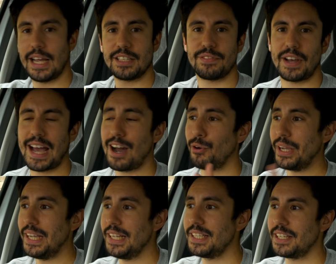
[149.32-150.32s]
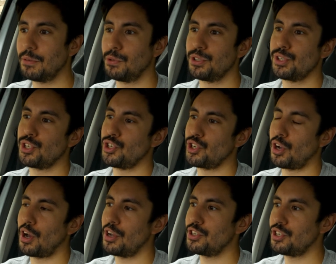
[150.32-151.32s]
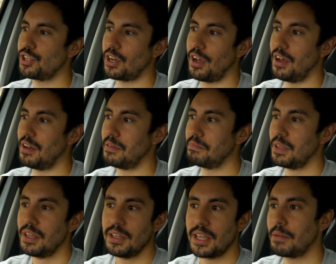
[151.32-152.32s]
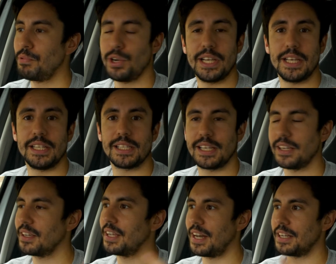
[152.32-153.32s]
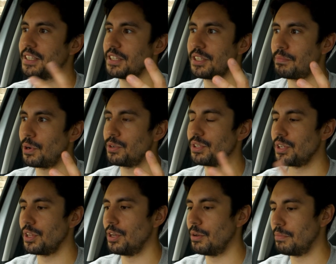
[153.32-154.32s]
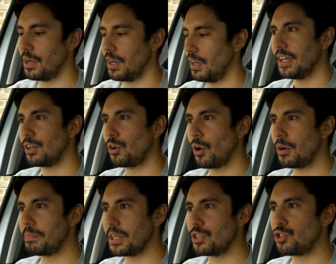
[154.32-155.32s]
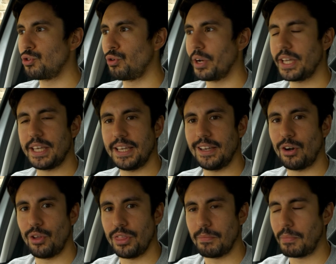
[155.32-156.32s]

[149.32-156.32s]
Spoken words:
As for how easy it was to charge, yeah, pretty easy, connected to most of them. It got a bit tricky on the